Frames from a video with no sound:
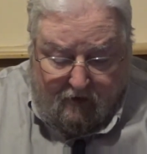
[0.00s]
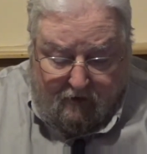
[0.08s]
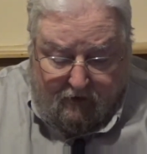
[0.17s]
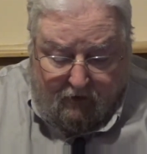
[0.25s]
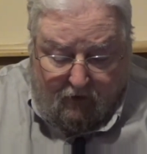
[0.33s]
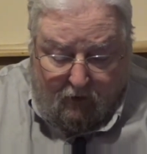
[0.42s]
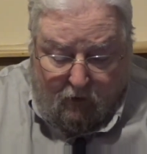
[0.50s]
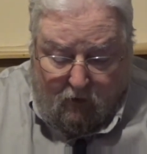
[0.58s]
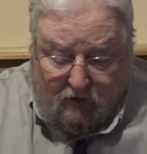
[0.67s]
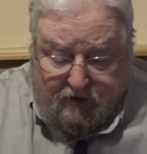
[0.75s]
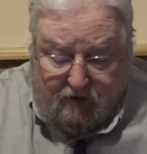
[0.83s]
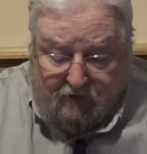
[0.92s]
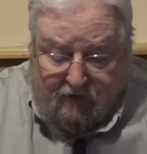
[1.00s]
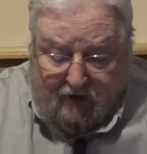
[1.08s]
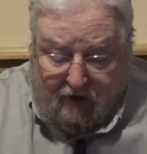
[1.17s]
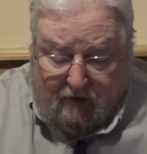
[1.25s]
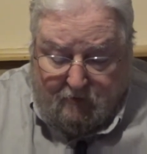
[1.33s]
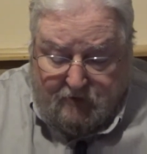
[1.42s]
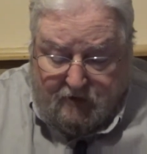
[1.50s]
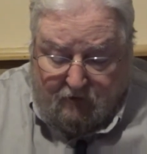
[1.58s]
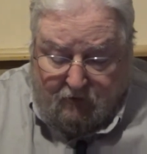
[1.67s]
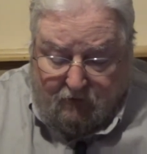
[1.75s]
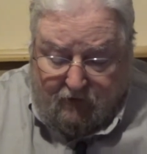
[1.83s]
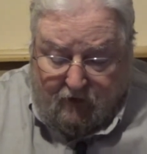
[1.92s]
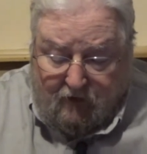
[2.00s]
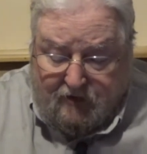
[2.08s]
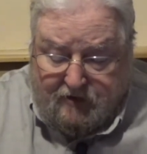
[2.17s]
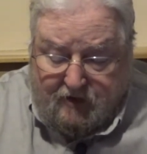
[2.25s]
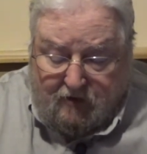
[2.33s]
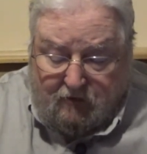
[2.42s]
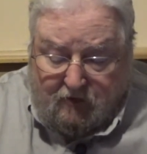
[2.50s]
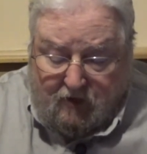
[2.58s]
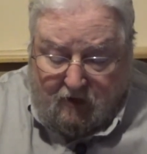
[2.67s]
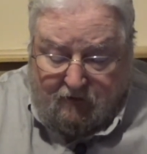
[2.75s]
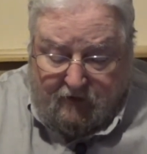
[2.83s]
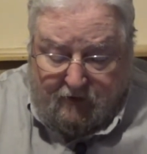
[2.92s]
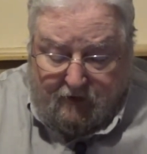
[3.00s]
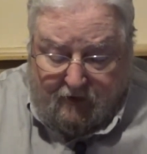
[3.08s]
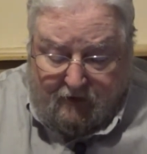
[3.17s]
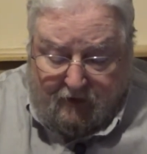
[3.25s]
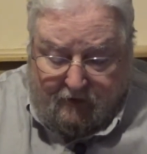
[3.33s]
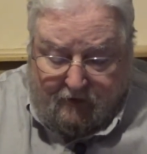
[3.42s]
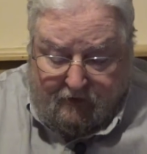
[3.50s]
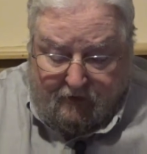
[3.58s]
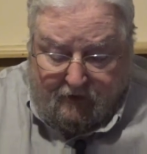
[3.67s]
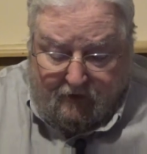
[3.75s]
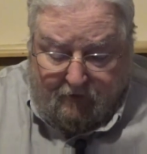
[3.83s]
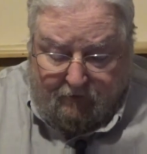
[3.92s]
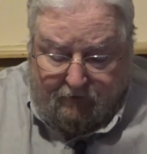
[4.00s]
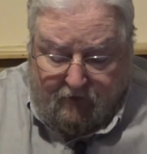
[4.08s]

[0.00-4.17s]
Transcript: There are a whole set of names that reveal his secret covenant identity.